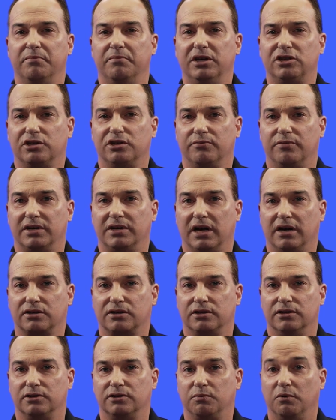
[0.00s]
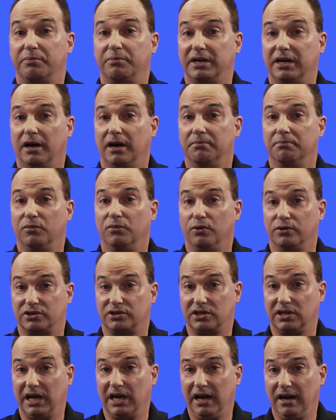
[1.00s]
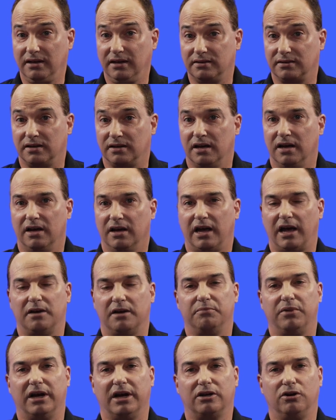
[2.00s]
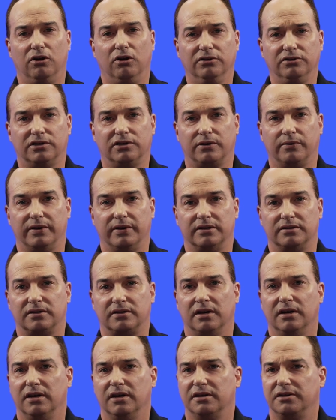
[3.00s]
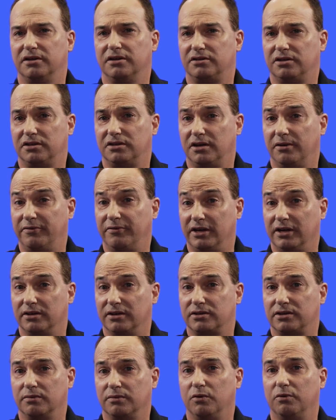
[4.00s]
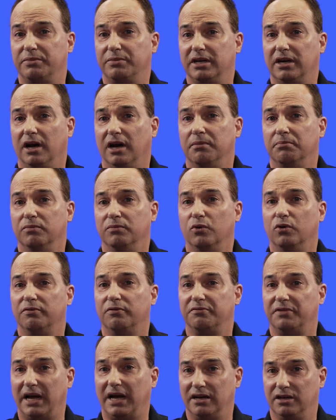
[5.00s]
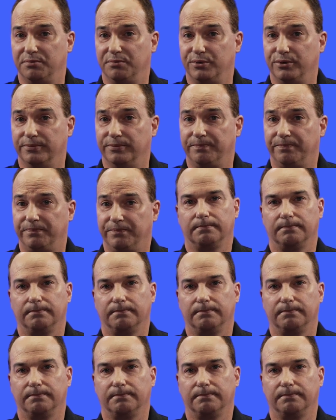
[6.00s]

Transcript: emission reductions will become more scarce, and by consequence, the certificates will become more valuable.